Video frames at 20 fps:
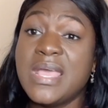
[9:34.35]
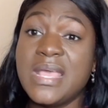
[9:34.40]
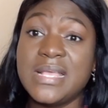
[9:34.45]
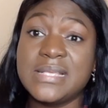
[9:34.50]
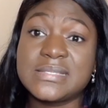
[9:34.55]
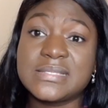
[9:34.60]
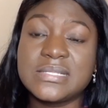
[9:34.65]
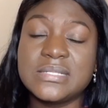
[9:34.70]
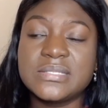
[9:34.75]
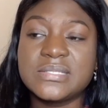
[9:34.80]

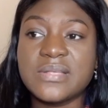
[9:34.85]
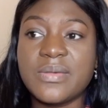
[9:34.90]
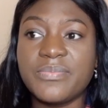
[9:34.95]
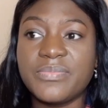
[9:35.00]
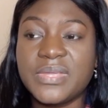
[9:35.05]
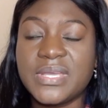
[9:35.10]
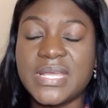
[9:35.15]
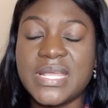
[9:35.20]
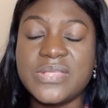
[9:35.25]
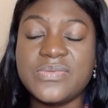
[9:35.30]
It's still
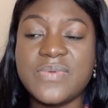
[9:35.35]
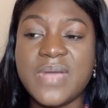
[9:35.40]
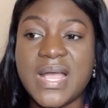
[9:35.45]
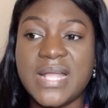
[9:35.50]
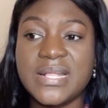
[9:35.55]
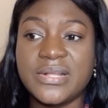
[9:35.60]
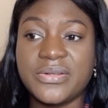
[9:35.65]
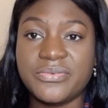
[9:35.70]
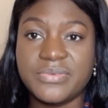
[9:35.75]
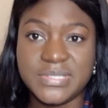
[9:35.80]
something, and you
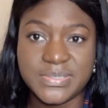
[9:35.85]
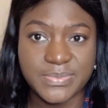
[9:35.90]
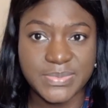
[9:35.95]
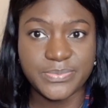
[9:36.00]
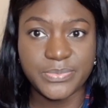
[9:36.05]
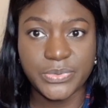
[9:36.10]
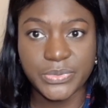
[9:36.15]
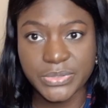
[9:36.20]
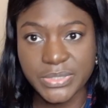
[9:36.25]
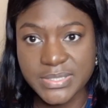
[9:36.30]
had a Christmas
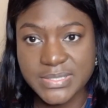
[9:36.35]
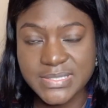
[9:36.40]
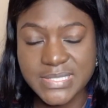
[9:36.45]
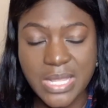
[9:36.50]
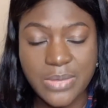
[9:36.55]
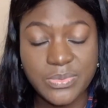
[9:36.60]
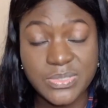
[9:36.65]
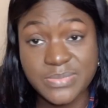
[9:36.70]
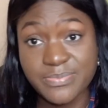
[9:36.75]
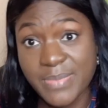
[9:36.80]
bonus
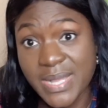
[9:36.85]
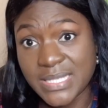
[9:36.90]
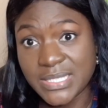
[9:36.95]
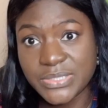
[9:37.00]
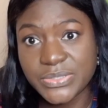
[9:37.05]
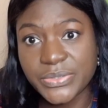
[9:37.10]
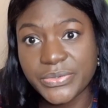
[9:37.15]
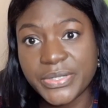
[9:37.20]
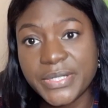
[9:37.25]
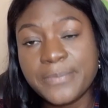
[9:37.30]
that was
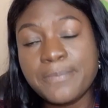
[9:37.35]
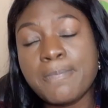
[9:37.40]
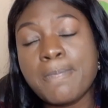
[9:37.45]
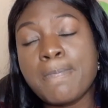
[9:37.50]
mandatory.